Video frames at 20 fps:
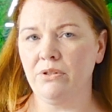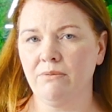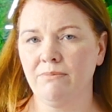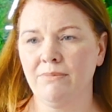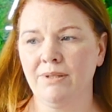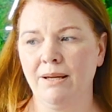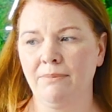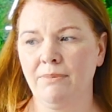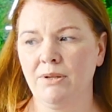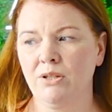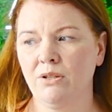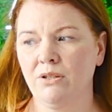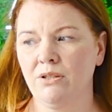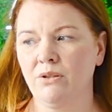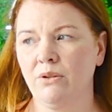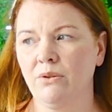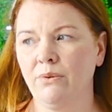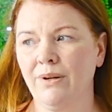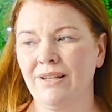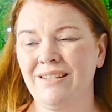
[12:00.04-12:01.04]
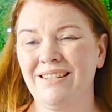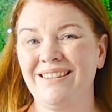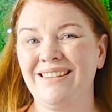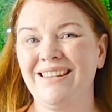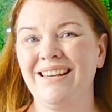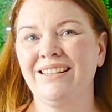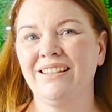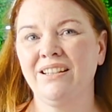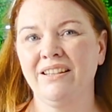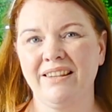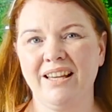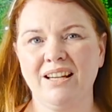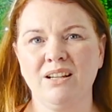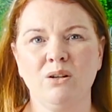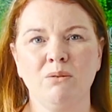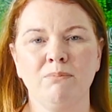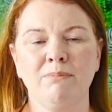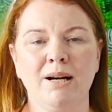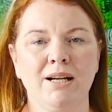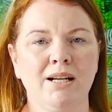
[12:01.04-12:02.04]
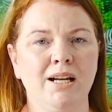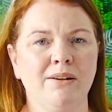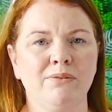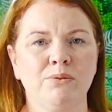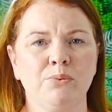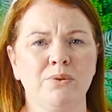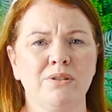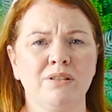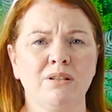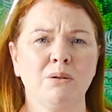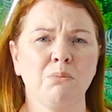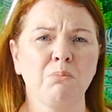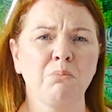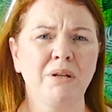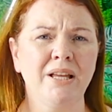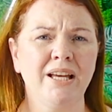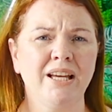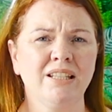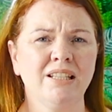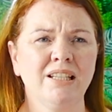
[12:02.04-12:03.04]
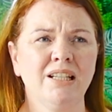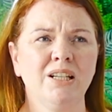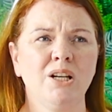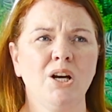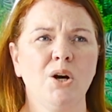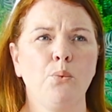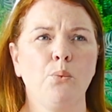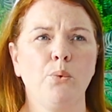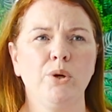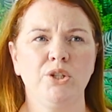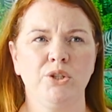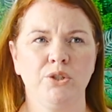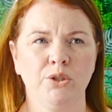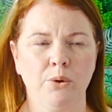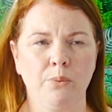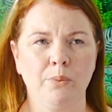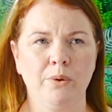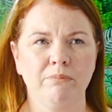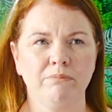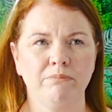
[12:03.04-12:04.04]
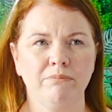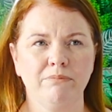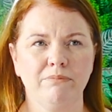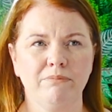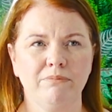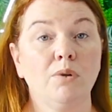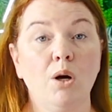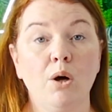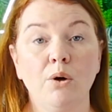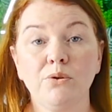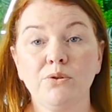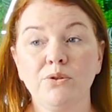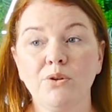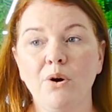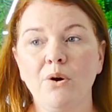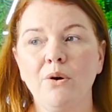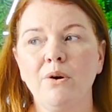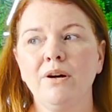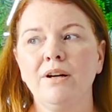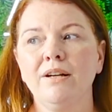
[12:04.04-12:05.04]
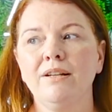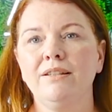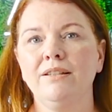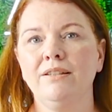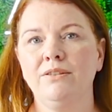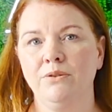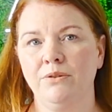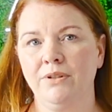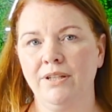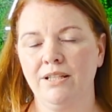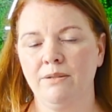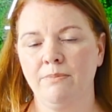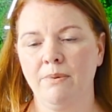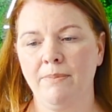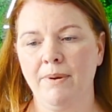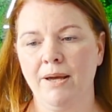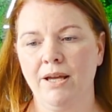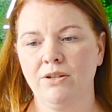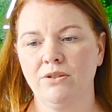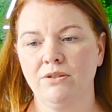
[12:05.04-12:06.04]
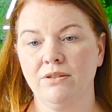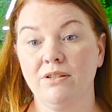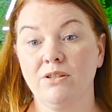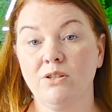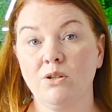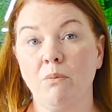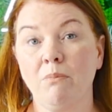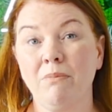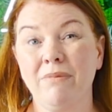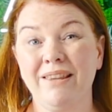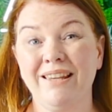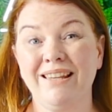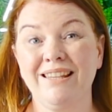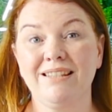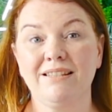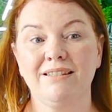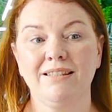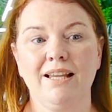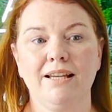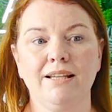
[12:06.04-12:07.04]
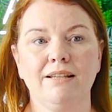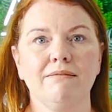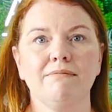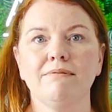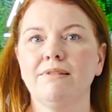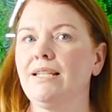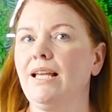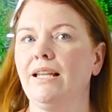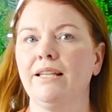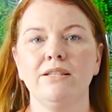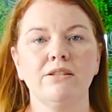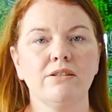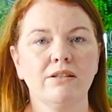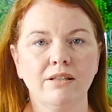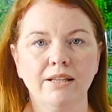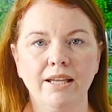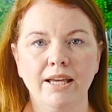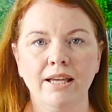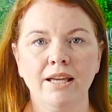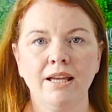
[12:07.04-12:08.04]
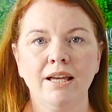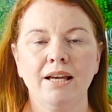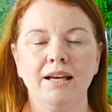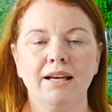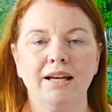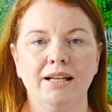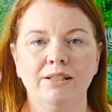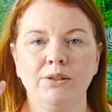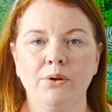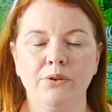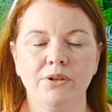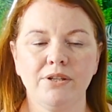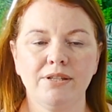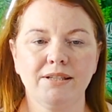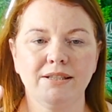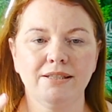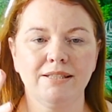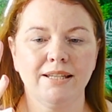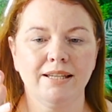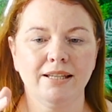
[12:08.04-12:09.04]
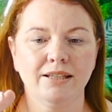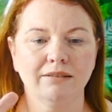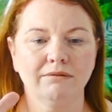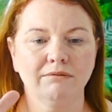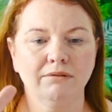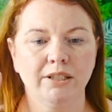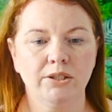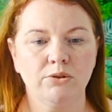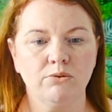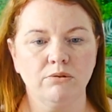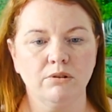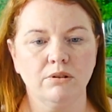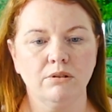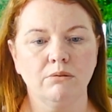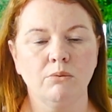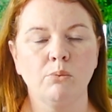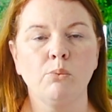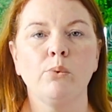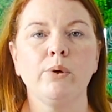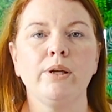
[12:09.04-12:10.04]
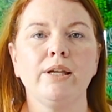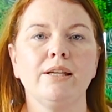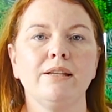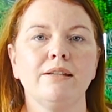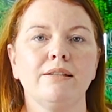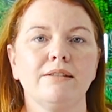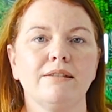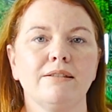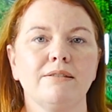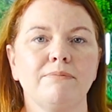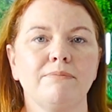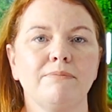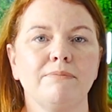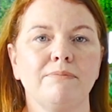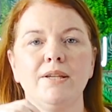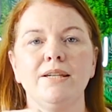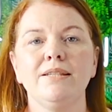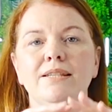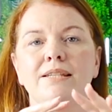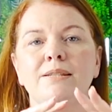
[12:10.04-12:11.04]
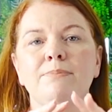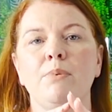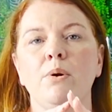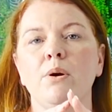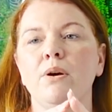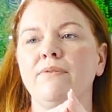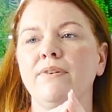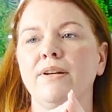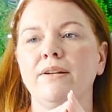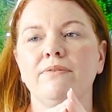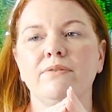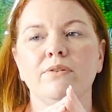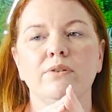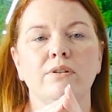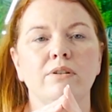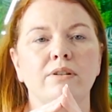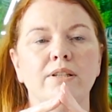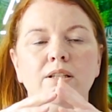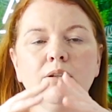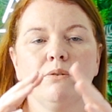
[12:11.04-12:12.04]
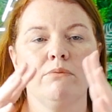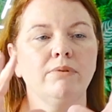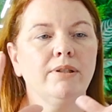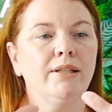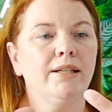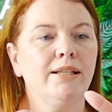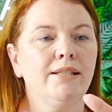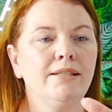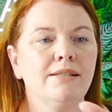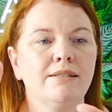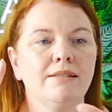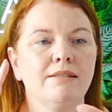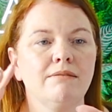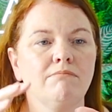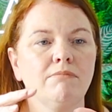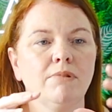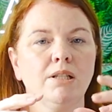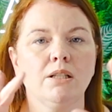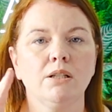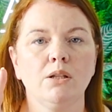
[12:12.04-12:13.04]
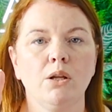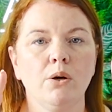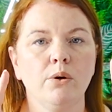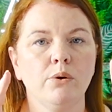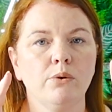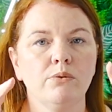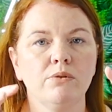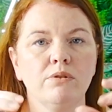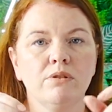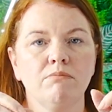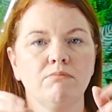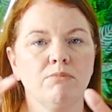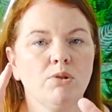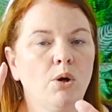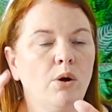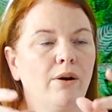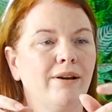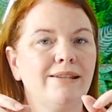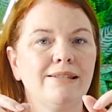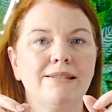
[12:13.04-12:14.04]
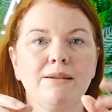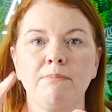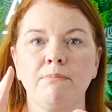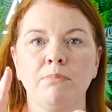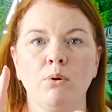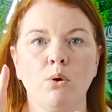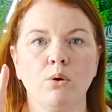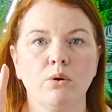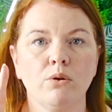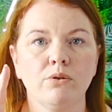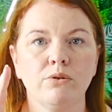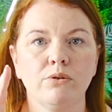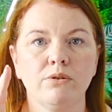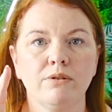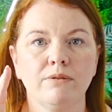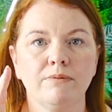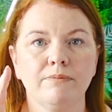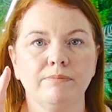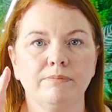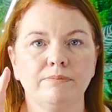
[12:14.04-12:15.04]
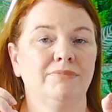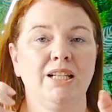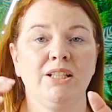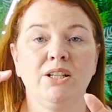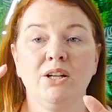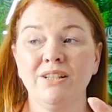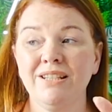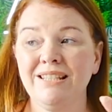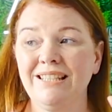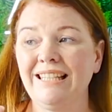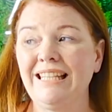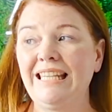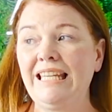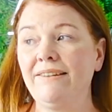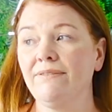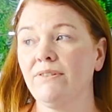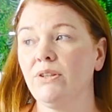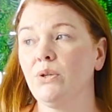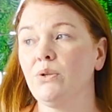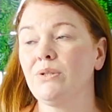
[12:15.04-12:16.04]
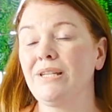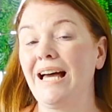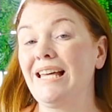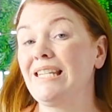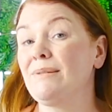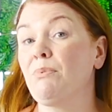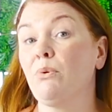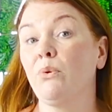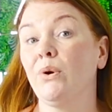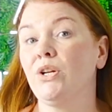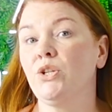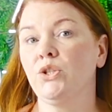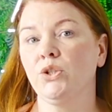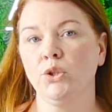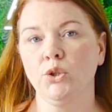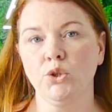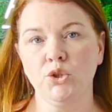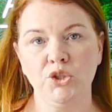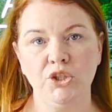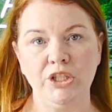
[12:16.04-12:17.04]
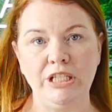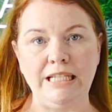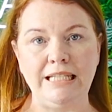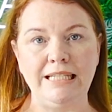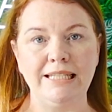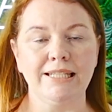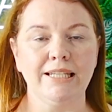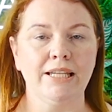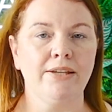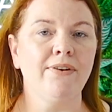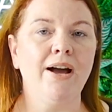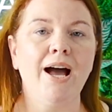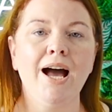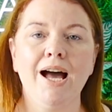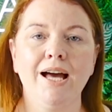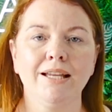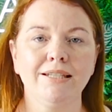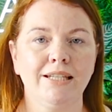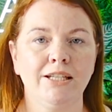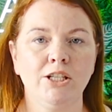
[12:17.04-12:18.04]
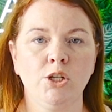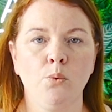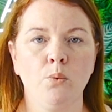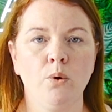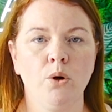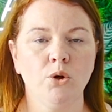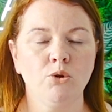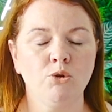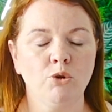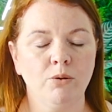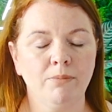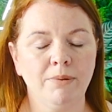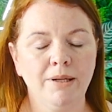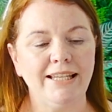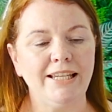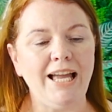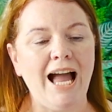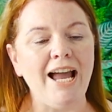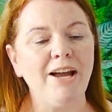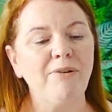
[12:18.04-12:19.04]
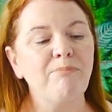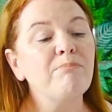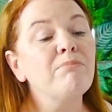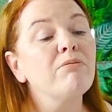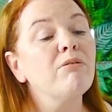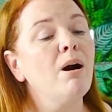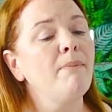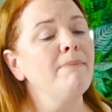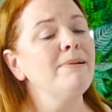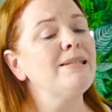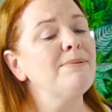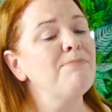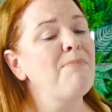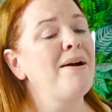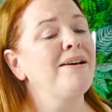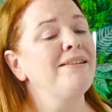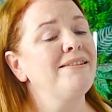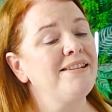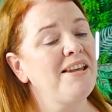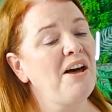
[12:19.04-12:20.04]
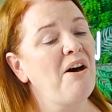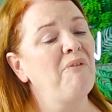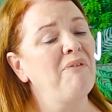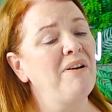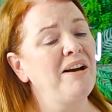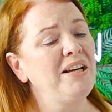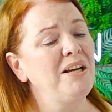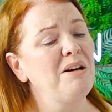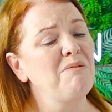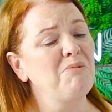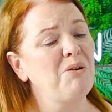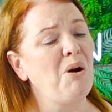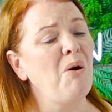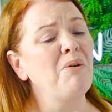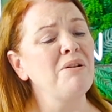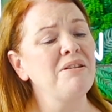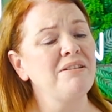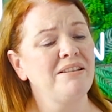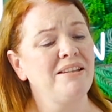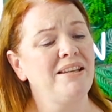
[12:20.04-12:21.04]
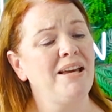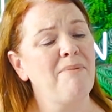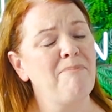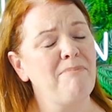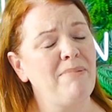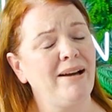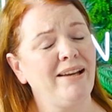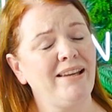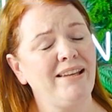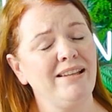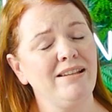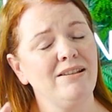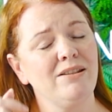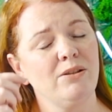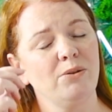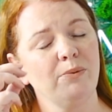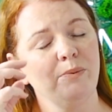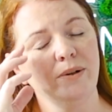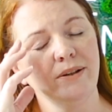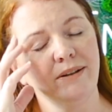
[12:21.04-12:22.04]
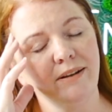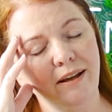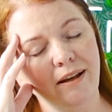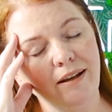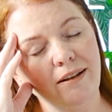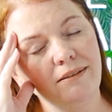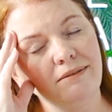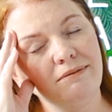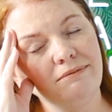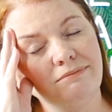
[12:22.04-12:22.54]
some damage, because otherwise they can then come back afterwards and complain, which you don't want. Also, you do need to be patient. Some things can like sell instantly, and others can take literal weeks. This is perfect for, kids, clothes, toys, books, and honestly, even those aspirational jeans that you've had in your wardrobe, that I have promised myself I am going to get back into one day.